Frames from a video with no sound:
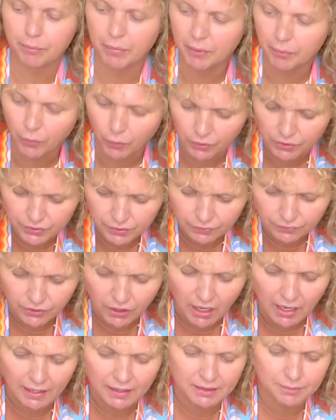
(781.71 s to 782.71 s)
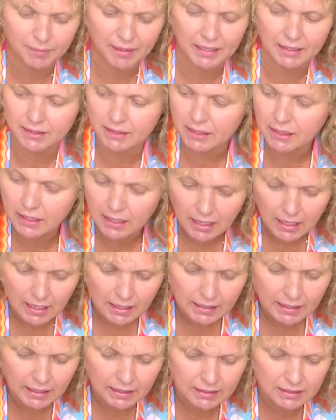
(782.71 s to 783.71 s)
bit more sort of nice piecey,
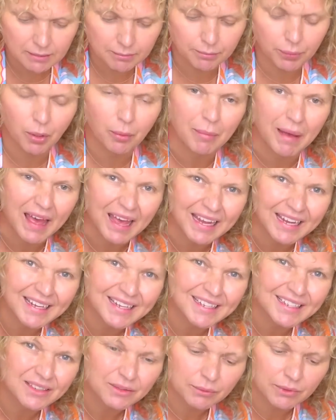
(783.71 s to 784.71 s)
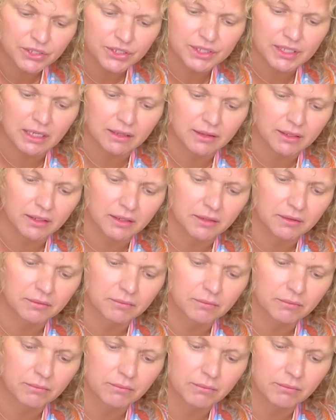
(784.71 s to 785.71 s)
get some pomade, which is like the,
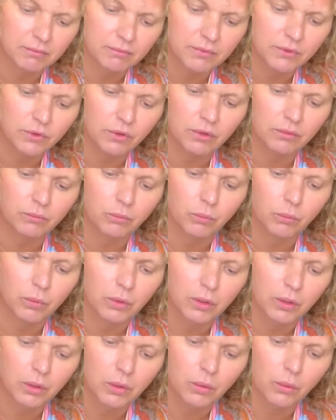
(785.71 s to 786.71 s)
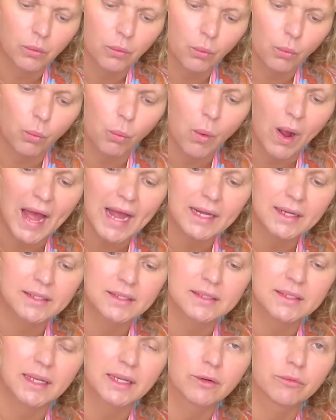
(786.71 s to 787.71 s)
not wax,
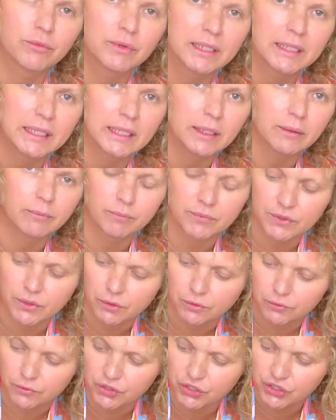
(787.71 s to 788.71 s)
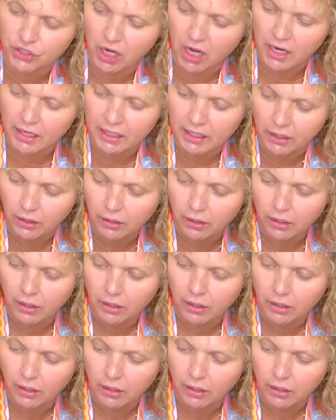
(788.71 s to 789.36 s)
it's like a really sort of shiny,